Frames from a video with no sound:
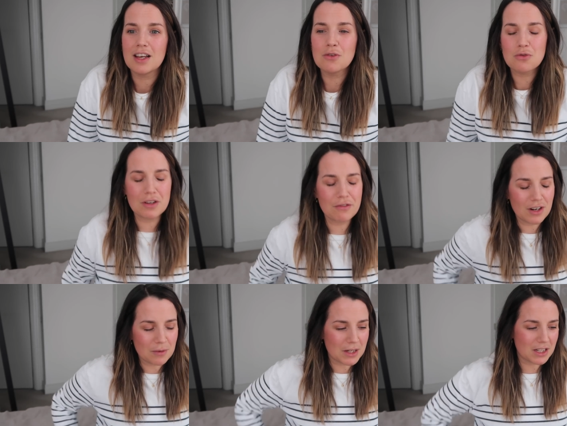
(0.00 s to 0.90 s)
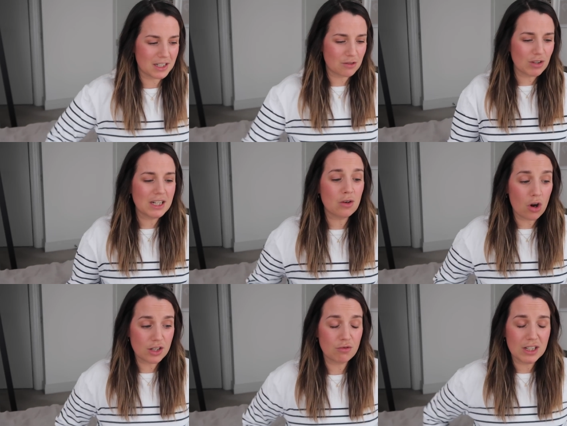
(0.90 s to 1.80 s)
And it was really funny, because it's a
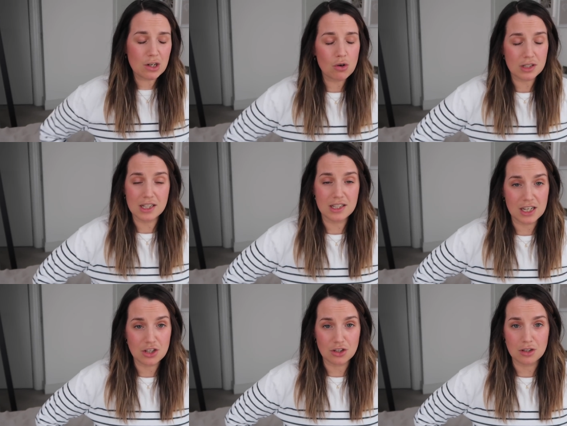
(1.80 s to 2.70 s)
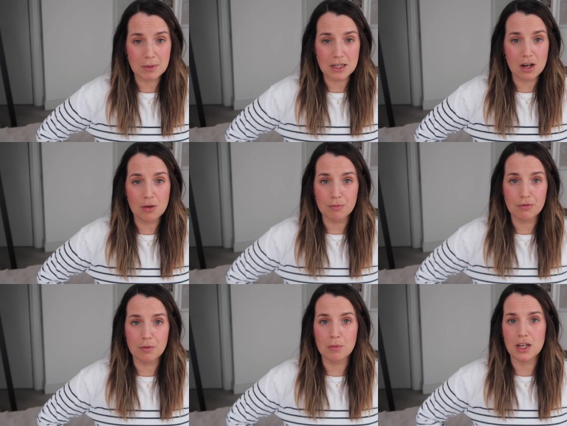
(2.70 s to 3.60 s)
really odd sensation to be numb
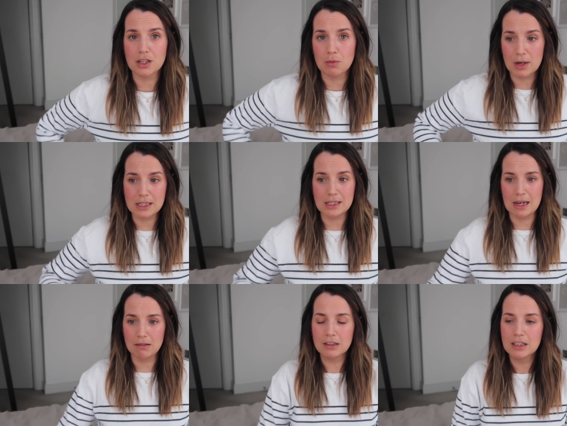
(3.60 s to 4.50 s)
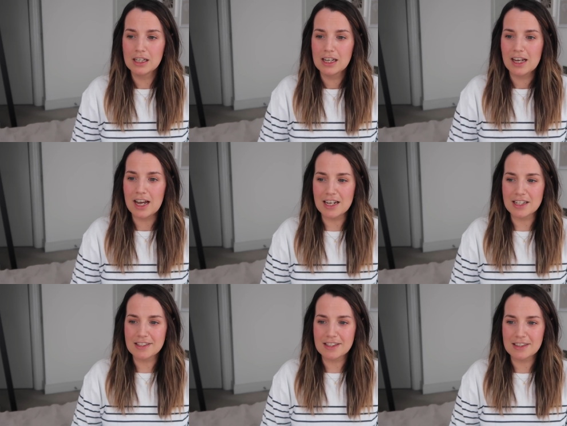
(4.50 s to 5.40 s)
from like the waist down.
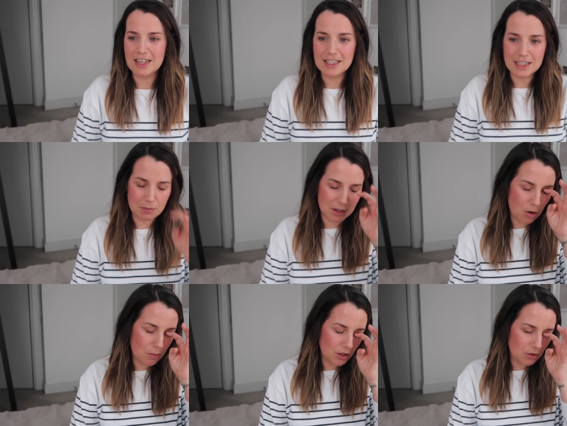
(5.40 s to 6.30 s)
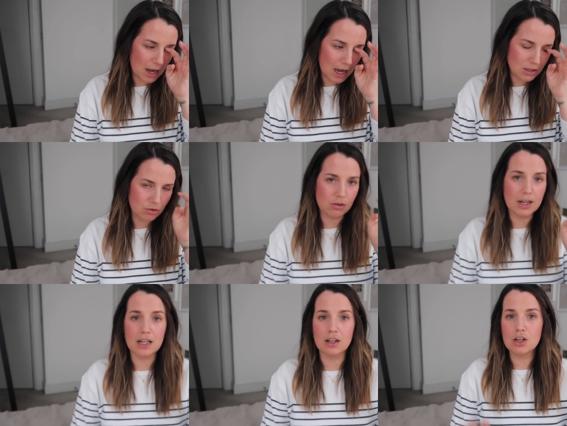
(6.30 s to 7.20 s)
And they said to me, oh, put your hand on your
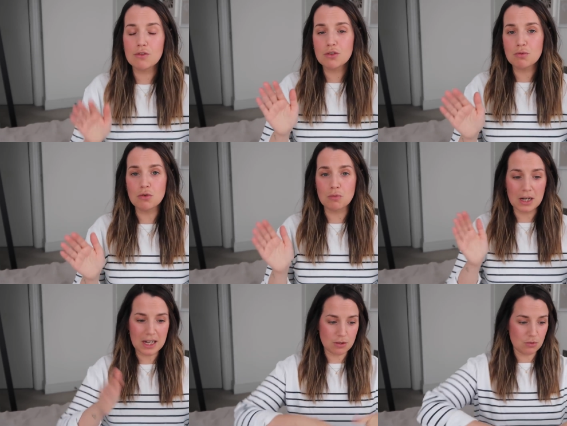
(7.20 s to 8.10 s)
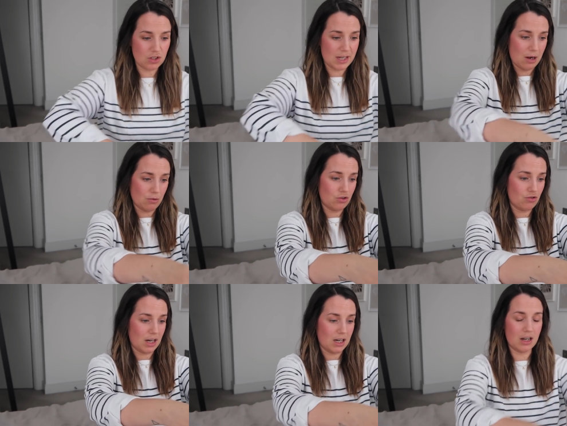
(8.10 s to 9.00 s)
leg. And I could have sworn my legs were just out
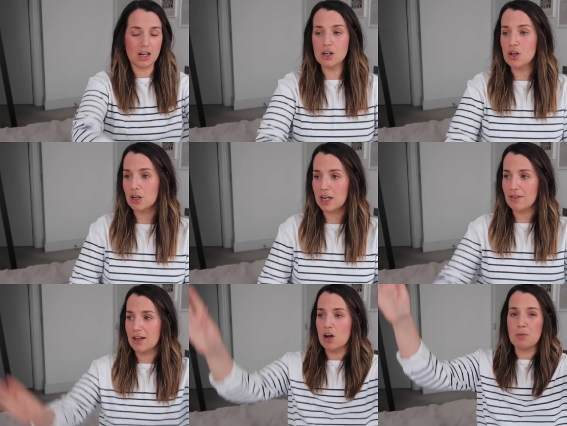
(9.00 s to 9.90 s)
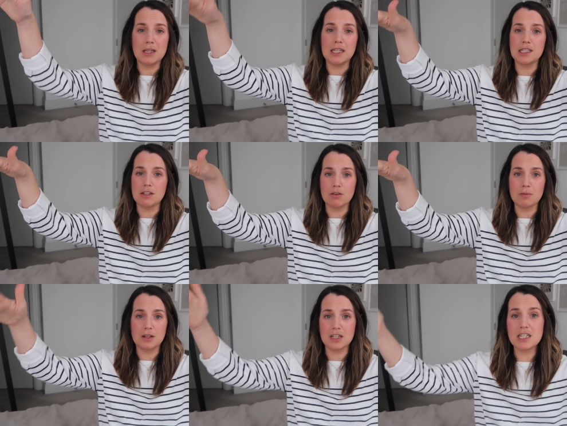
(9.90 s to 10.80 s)
straight. And I look and they're up in these
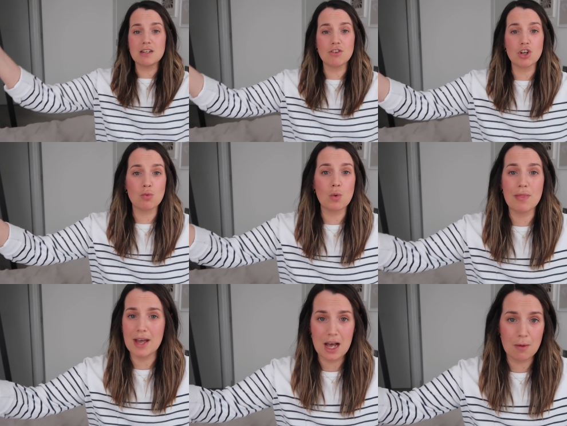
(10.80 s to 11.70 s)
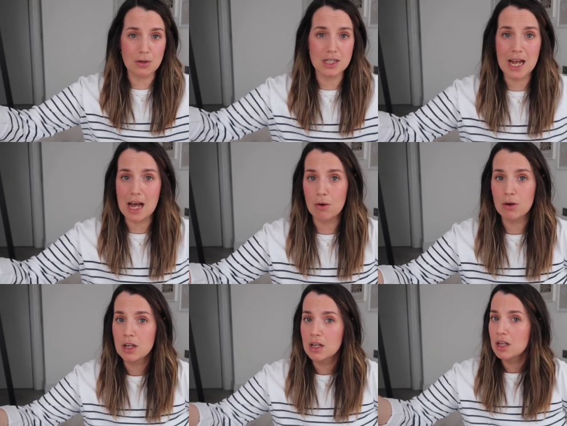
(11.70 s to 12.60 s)
stirrups. And I didn't even know when that happened, how.